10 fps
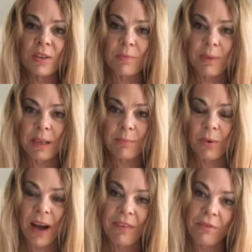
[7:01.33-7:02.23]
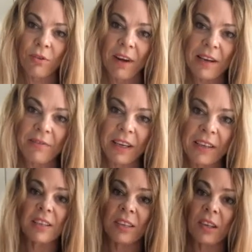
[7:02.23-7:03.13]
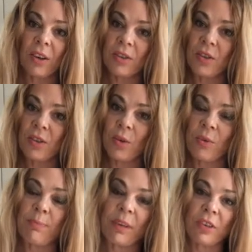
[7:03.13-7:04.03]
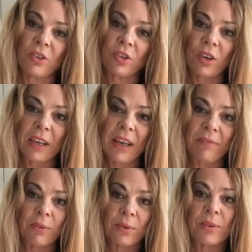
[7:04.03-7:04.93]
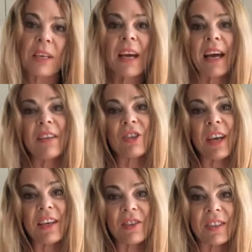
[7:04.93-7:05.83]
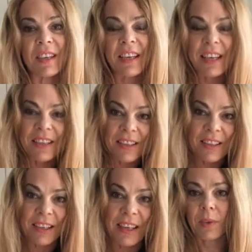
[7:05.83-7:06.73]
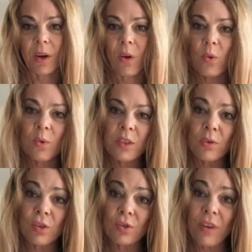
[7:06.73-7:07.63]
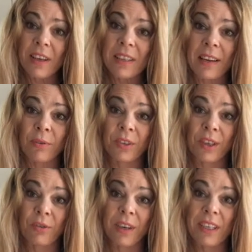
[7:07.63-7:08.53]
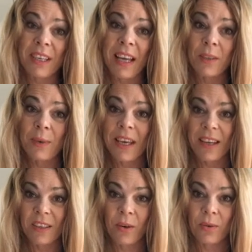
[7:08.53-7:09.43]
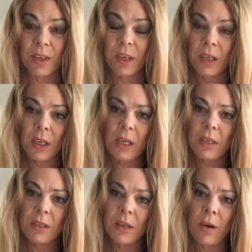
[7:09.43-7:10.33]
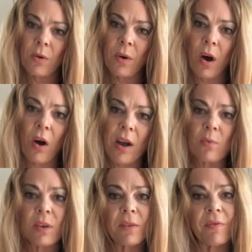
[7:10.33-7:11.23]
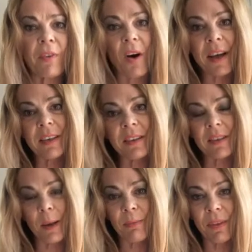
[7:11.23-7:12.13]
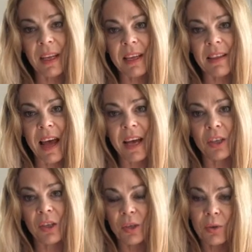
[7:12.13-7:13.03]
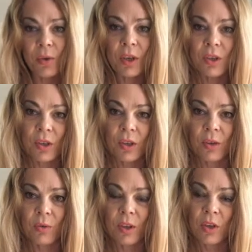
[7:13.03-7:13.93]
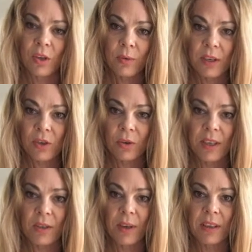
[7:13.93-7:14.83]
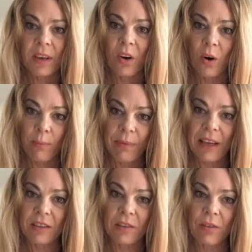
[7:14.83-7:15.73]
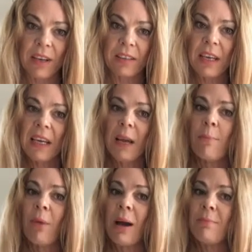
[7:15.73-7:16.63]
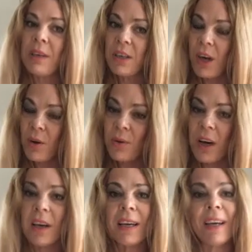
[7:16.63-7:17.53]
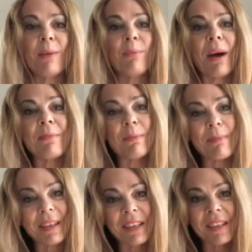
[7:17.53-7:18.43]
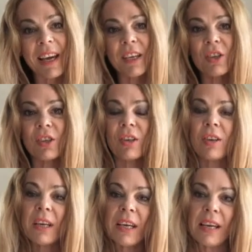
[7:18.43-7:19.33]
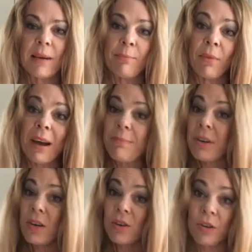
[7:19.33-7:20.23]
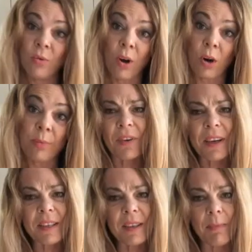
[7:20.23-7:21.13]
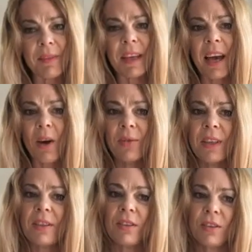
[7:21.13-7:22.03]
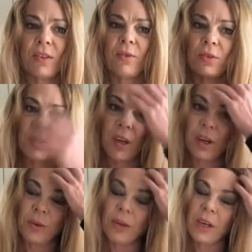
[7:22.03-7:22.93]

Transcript: of people have cravings. This is a lot to do with blood sugar levels and changes in insulin. Also, stress levels increase as we get older. So I would find something that you can do, that you enjoy doing, that combats stress. It might be yoga, it might be meditation, it might be a new hobby. Find something healthy that suits you.